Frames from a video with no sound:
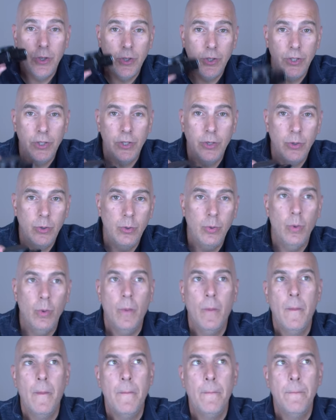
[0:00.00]
you
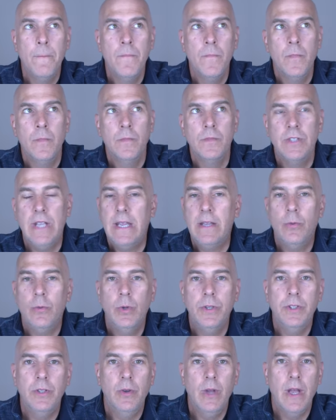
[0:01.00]
take
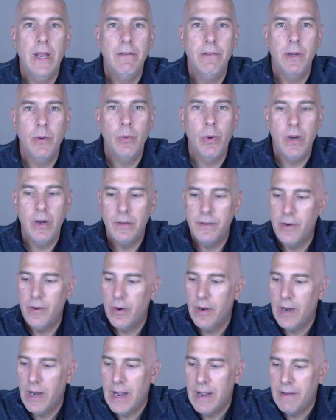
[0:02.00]
with you everywhere
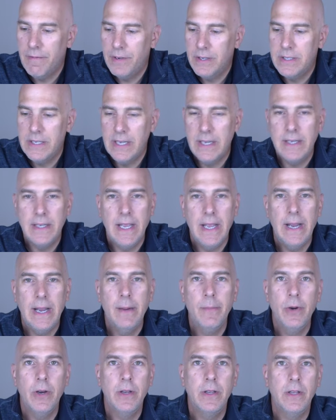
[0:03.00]
they're everyday
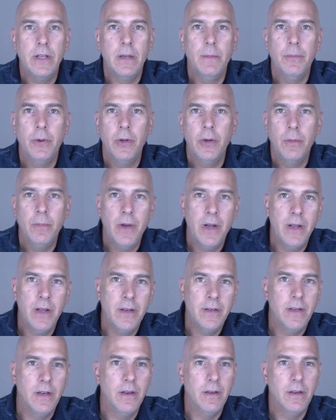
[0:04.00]
camera you can put them
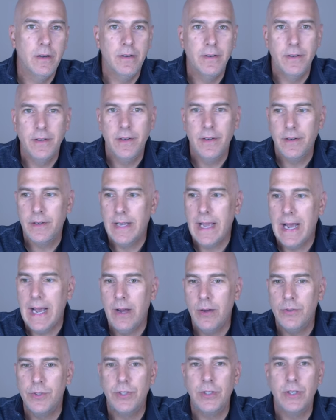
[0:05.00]
on your your
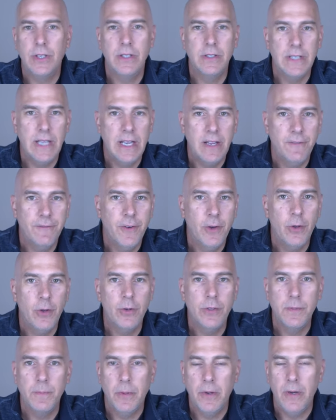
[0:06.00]
couch you can take
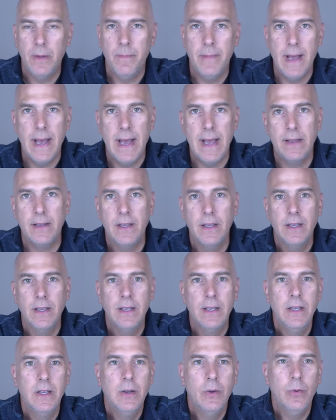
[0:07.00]
photos put it back
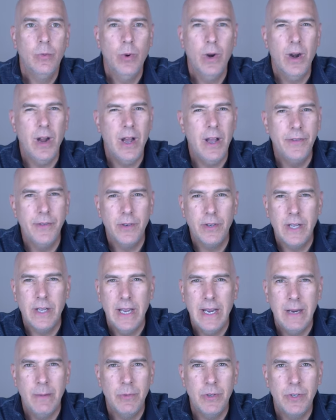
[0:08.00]
where other
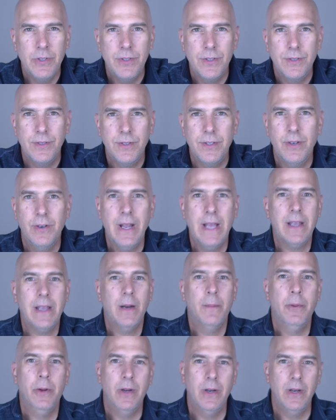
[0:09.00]
cameras you're not
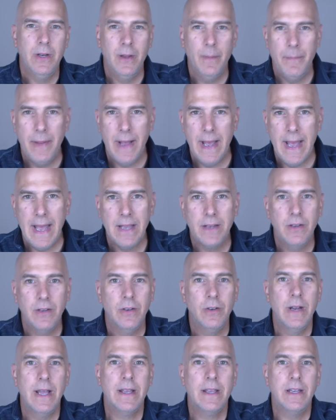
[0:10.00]
going to put it in a bag
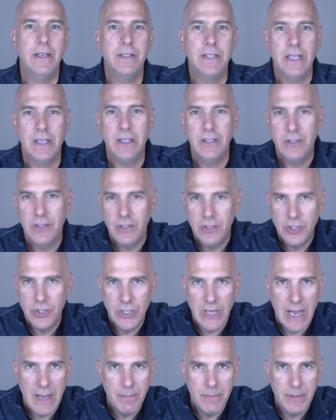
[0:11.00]
you're not going to take it to the
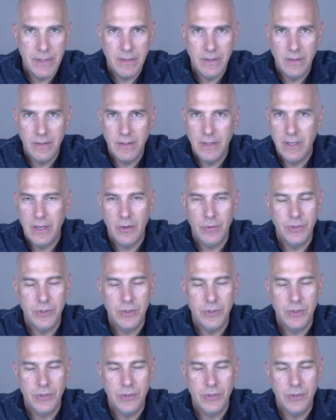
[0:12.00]
shopping you know